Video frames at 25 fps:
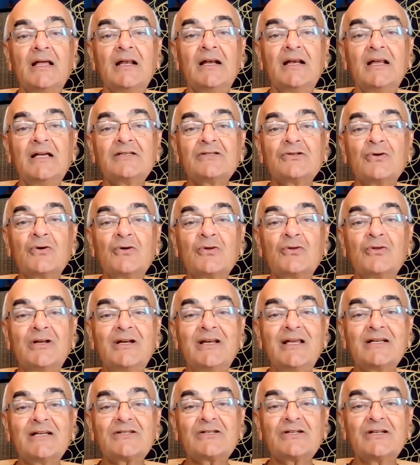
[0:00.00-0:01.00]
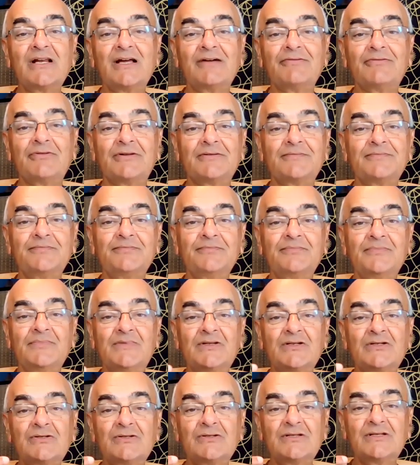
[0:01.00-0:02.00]
Let's go to the next level.
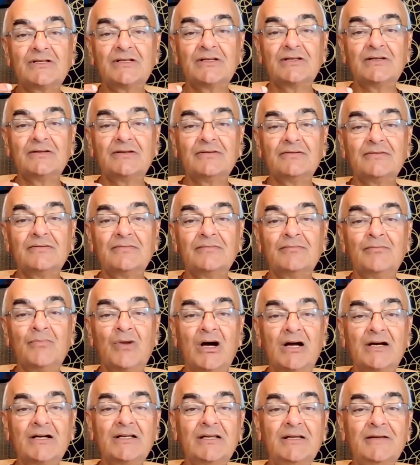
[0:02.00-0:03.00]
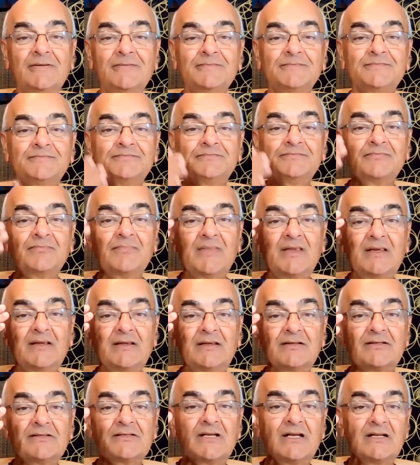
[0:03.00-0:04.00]
This is the body,
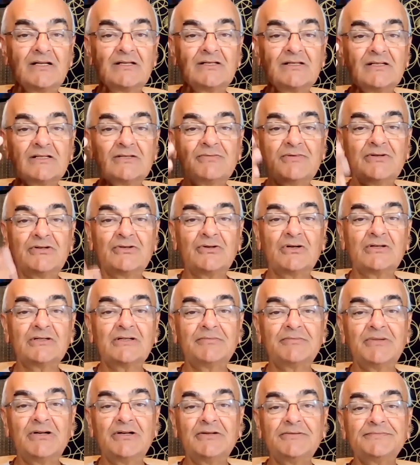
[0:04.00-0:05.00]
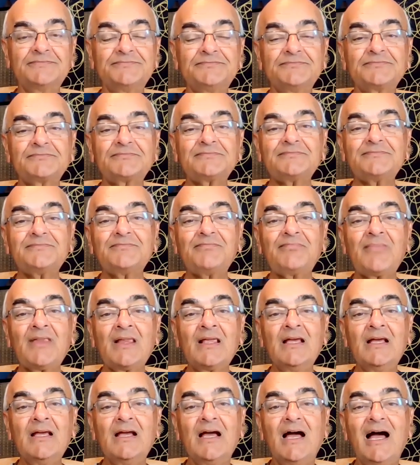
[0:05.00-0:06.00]
the senses we talked about.
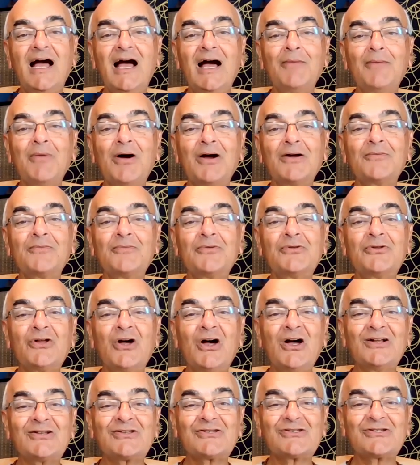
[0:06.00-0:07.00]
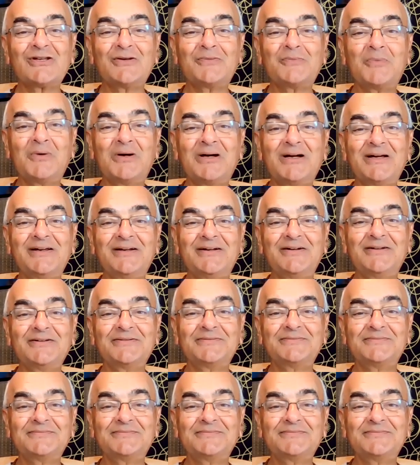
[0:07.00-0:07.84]
How about thoughts and mind?